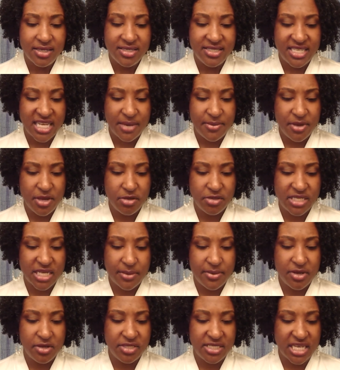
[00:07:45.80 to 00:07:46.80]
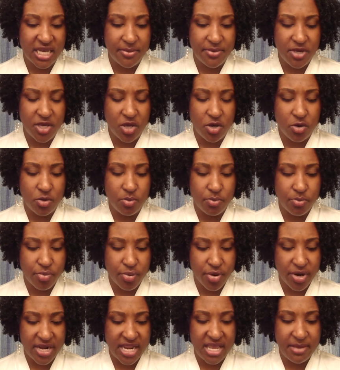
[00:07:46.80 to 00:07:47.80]

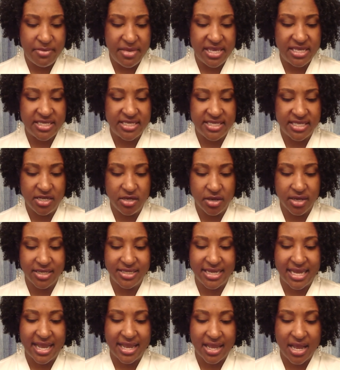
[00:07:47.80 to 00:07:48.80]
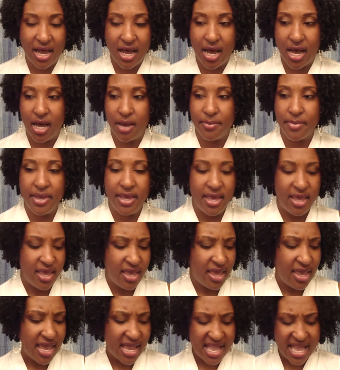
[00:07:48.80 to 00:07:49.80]
www.prettymesilk.com,
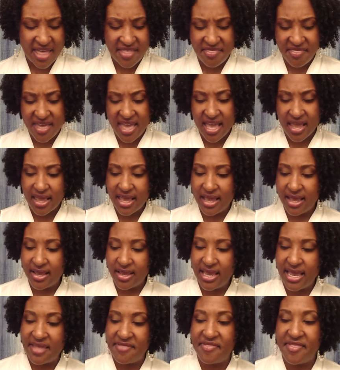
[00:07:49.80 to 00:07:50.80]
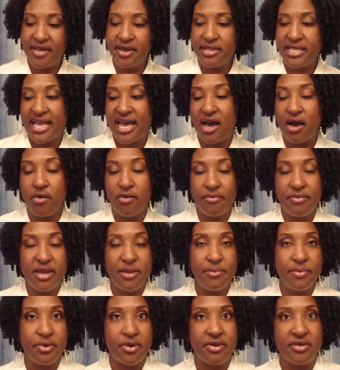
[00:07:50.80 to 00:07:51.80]
and I think, now
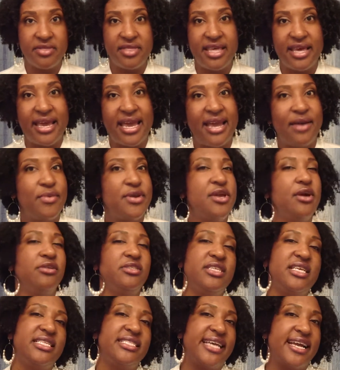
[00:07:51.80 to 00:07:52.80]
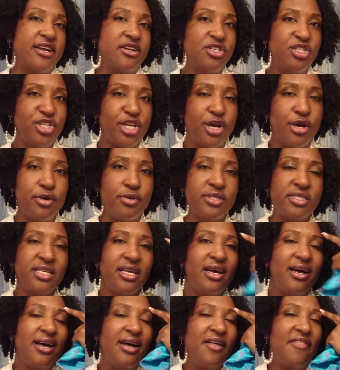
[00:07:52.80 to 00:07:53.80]
remember that when you go to these hair shows,
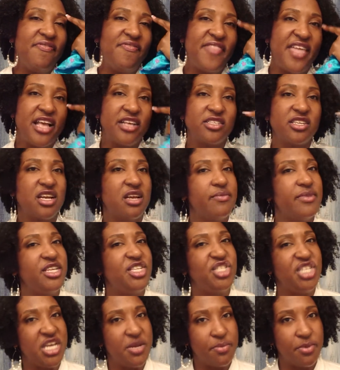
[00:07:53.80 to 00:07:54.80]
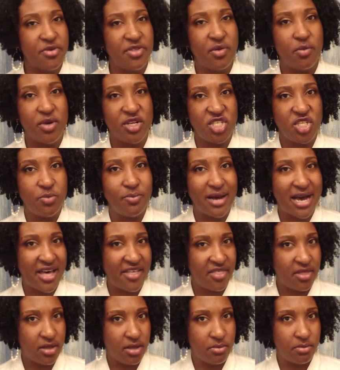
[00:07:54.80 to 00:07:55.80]
things are going to be cheaper than what you buy
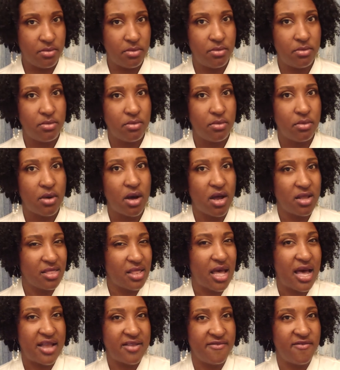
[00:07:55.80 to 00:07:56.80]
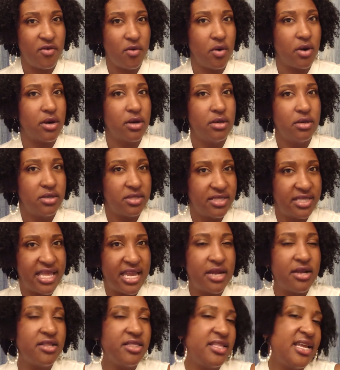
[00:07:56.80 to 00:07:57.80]
them online for.
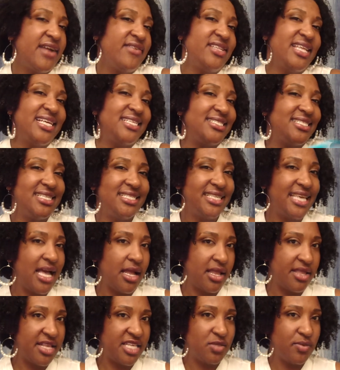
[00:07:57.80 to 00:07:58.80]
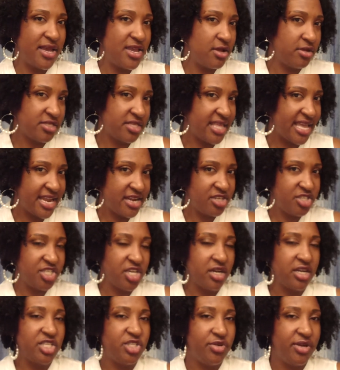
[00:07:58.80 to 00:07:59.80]
Everything's discounted. That's why you go to the hair
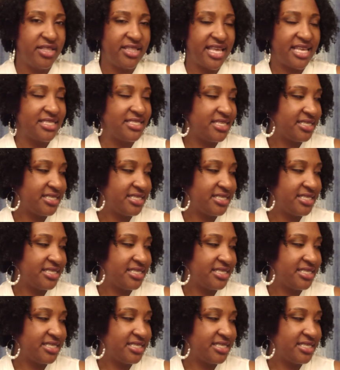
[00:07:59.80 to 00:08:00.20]
show, because you get things